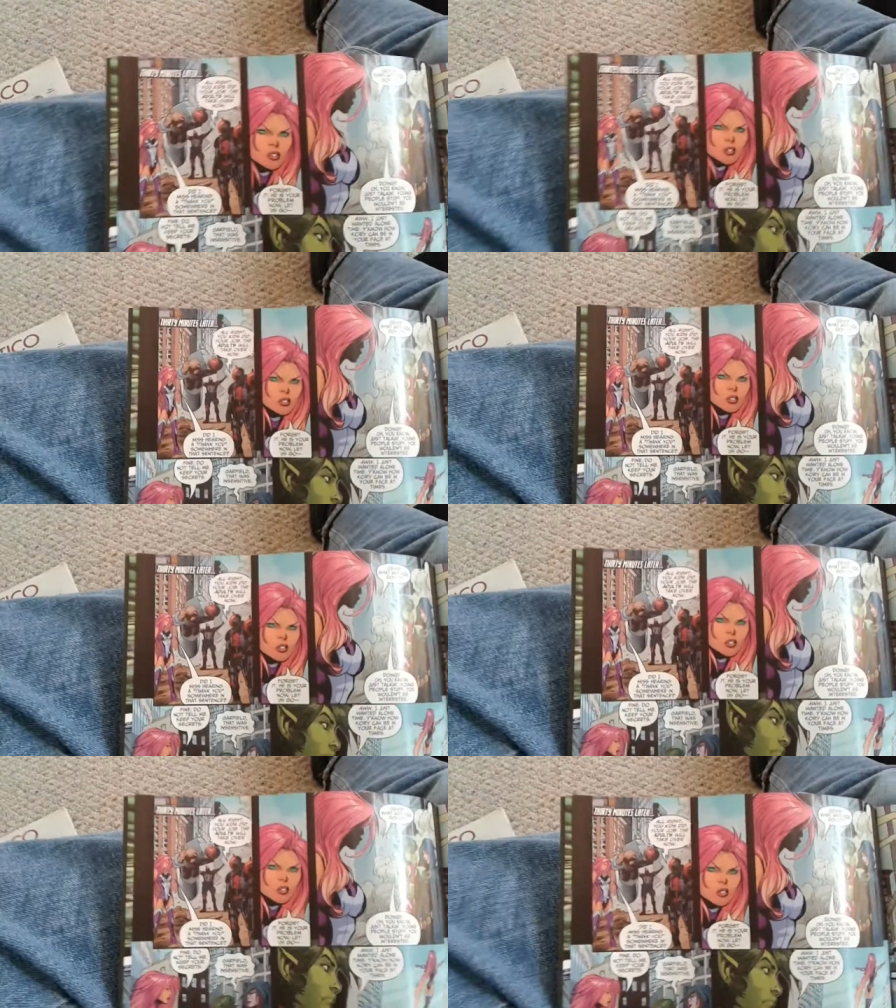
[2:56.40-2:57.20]
It's like, all
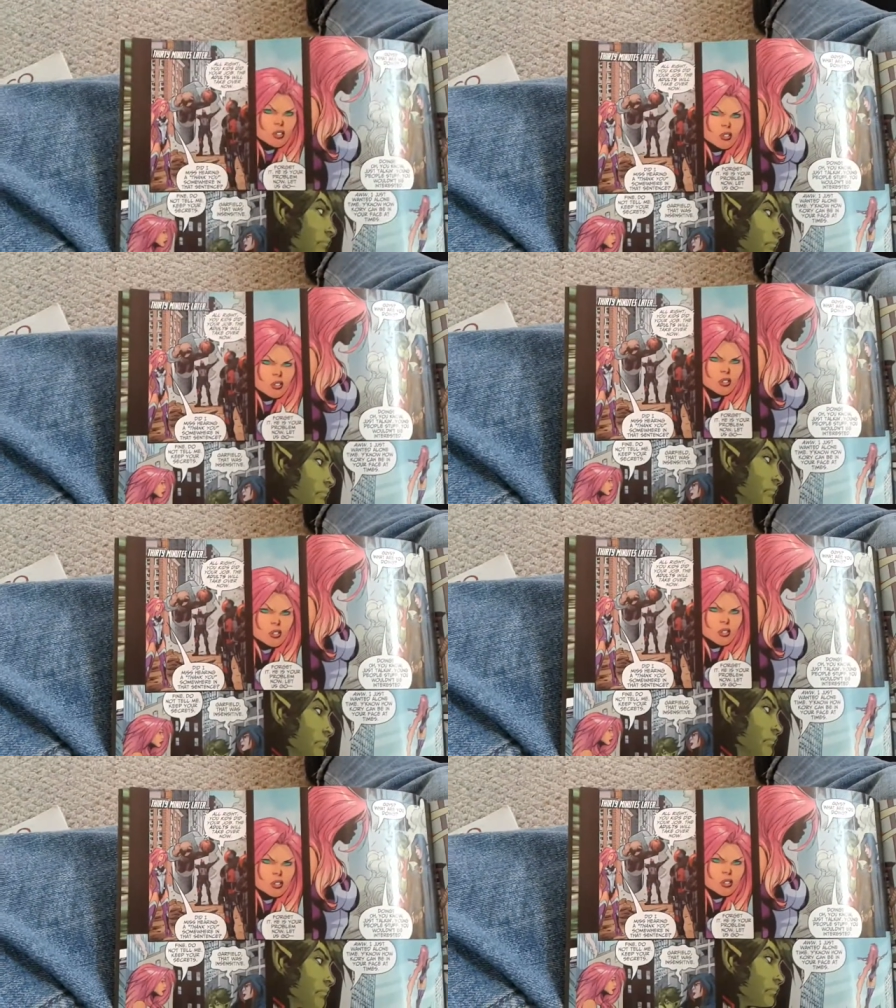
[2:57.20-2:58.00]
right, you kids did
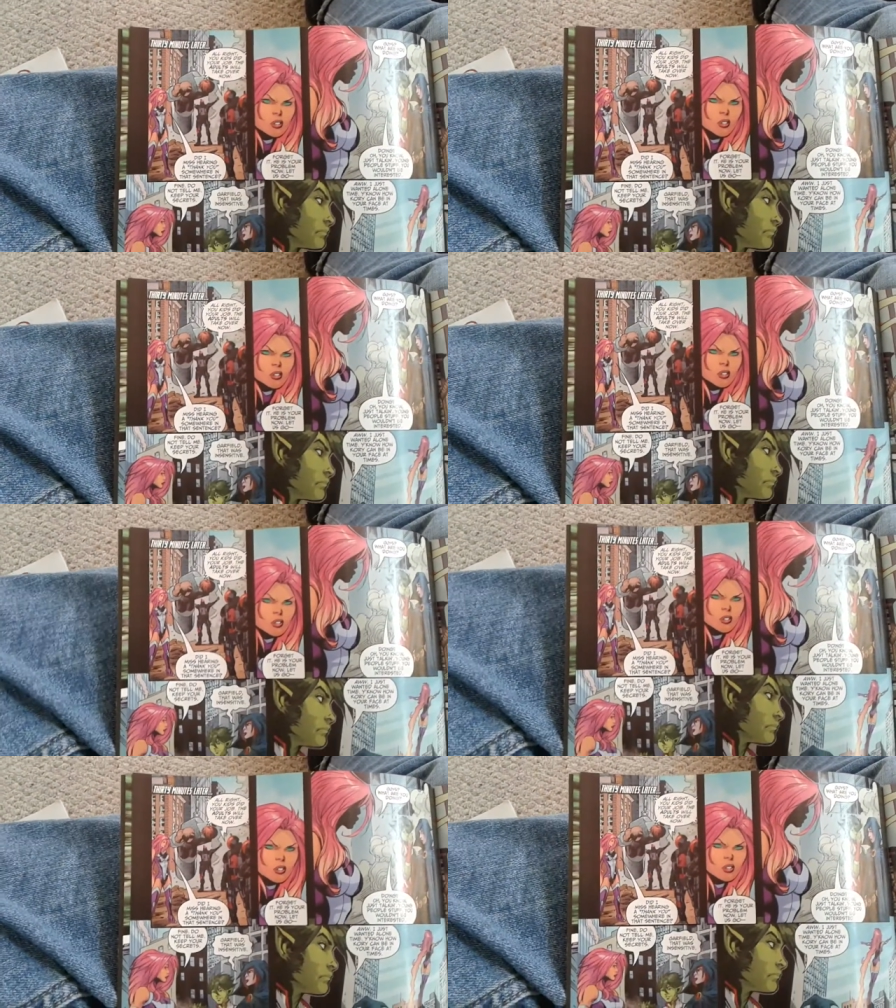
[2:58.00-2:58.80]
your job. The adults
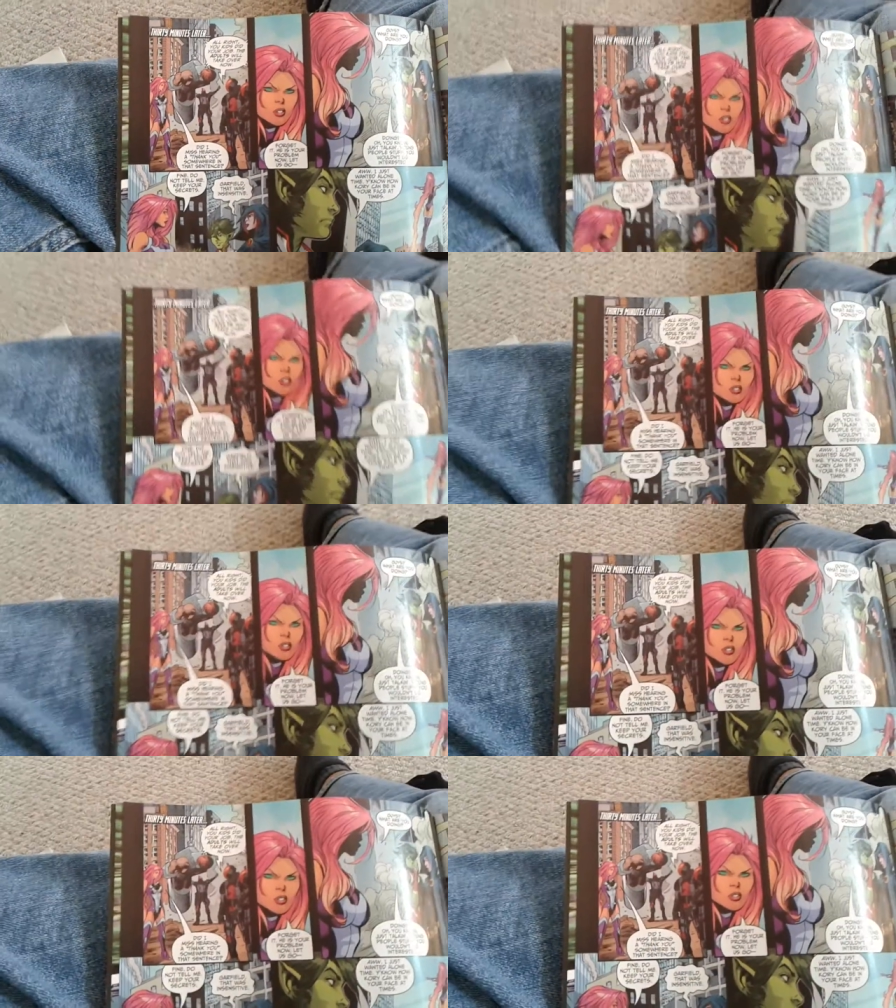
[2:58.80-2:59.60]
will take over. And
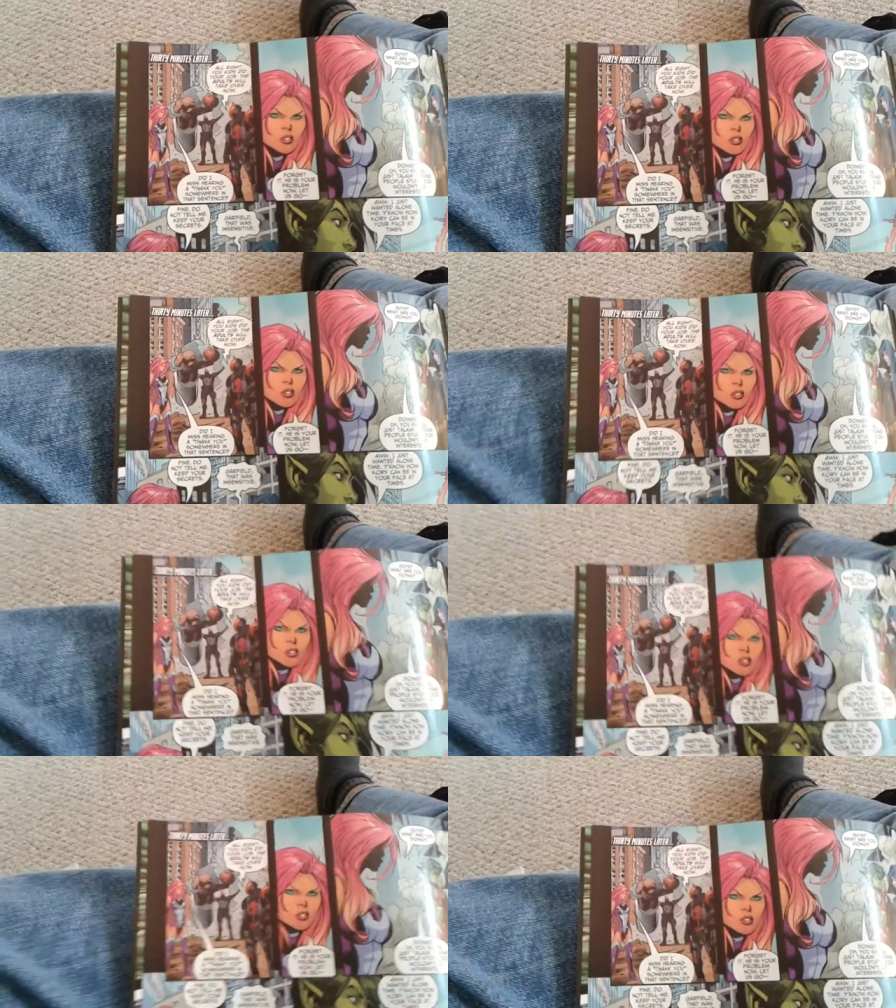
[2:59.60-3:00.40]
then Starfire's like, oh,
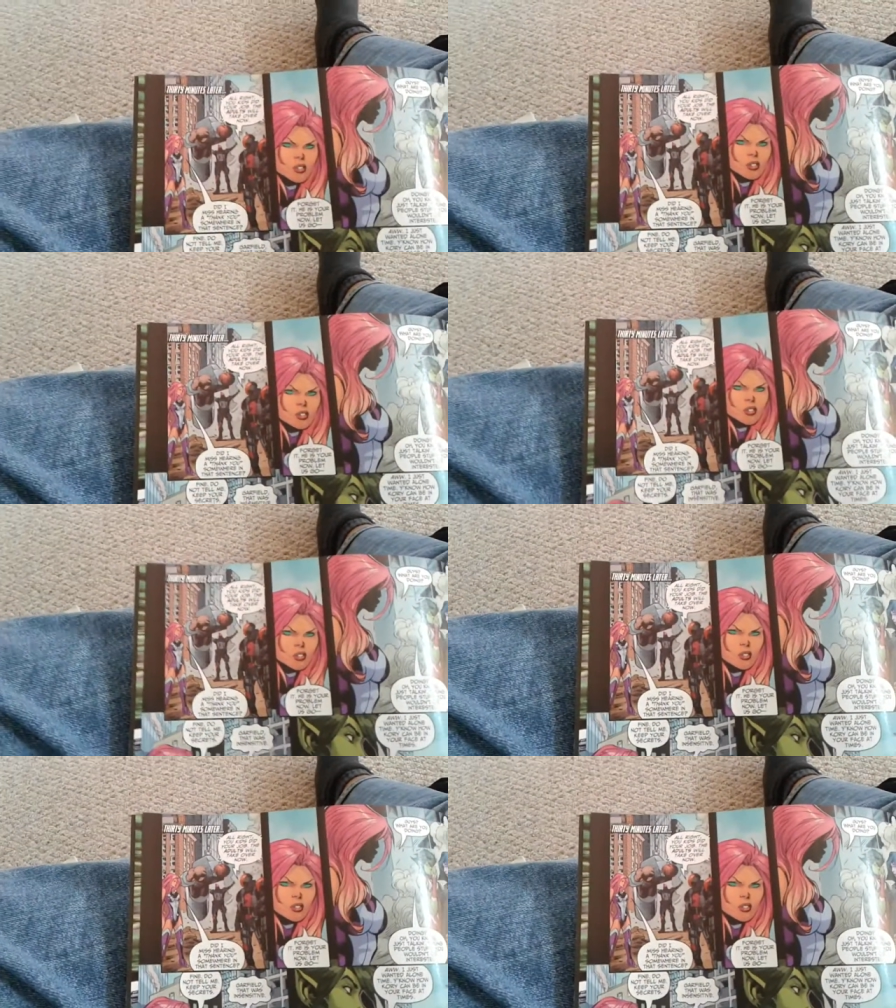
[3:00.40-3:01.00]
no gratitude.